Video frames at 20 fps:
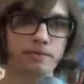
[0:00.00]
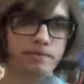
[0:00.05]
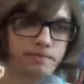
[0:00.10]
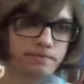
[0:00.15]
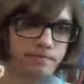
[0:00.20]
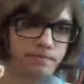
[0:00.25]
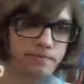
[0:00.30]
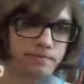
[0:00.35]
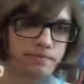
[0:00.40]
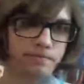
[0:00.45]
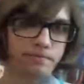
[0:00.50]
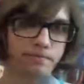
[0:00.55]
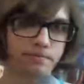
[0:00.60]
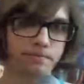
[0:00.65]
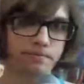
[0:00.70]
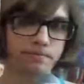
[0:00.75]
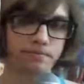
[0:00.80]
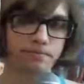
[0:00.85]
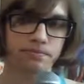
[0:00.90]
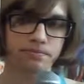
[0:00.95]

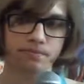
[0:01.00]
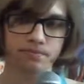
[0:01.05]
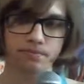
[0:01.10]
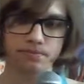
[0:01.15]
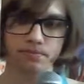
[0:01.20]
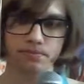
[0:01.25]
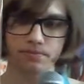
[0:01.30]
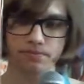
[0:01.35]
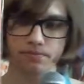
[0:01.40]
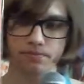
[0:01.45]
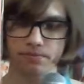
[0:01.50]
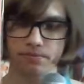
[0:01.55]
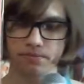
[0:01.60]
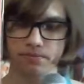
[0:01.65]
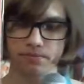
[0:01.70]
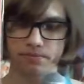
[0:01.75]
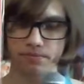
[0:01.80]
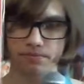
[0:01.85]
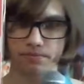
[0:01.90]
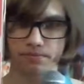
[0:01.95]

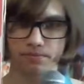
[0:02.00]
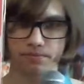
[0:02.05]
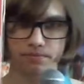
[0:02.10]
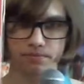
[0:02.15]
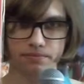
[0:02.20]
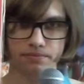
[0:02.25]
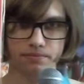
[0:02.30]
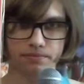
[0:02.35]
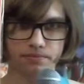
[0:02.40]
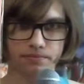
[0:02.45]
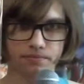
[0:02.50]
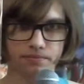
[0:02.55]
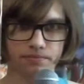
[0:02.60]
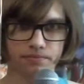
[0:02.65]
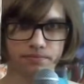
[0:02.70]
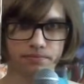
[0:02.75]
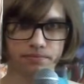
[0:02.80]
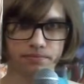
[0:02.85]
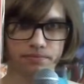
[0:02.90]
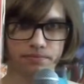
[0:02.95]

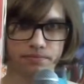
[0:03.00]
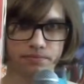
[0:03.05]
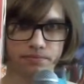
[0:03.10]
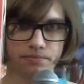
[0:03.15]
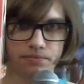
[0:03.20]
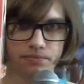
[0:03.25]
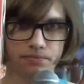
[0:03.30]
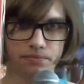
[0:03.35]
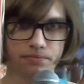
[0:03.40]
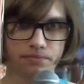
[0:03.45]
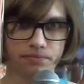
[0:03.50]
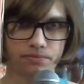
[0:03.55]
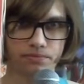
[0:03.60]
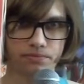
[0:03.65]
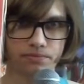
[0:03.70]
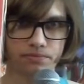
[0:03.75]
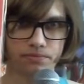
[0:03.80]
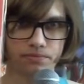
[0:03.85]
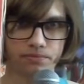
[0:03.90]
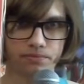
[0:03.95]

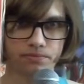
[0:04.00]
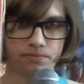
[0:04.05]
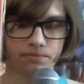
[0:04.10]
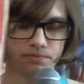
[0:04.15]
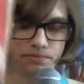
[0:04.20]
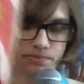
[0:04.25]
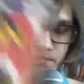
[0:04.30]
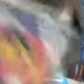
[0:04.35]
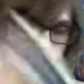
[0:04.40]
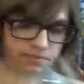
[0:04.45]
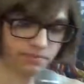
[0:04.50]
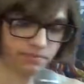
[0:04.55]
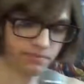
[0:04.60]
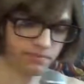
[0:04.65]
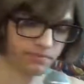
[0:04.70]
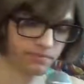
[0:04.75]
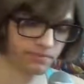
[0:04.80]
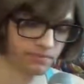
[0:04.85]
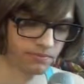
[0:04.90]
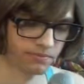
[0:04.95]

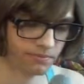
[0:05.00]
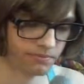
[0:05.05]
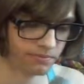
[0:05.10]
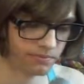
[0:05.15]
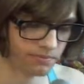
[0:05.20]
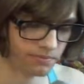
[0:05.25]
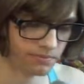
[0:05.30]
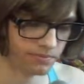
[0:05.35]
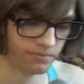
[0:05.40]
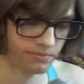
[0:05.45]
(silence)